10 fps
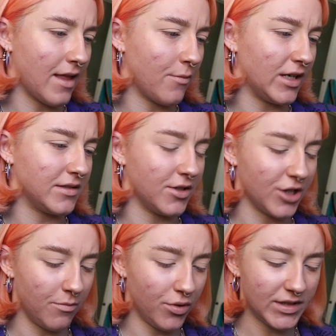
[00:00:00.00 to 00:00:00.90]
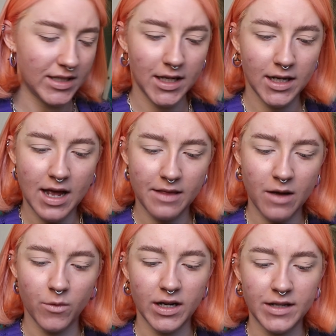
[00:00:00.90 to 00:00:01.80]
that one is the shade Porcelain, and
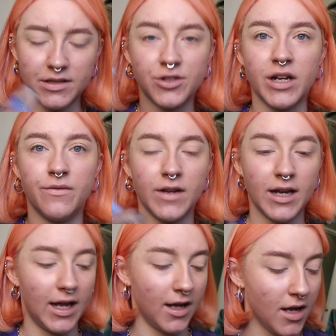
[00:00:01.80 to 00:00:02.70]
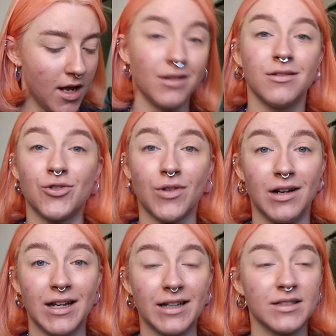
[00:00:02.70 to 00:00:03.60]
that one is the shade Vanilla. I'm gonna
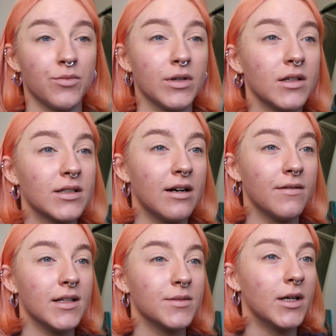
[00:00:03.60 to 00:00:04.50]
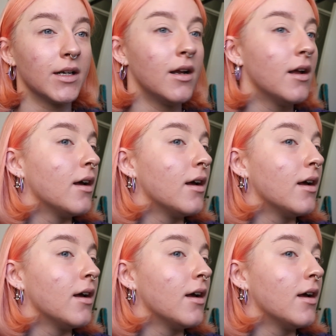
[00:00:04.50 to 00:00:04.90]
try and get some product out of this one.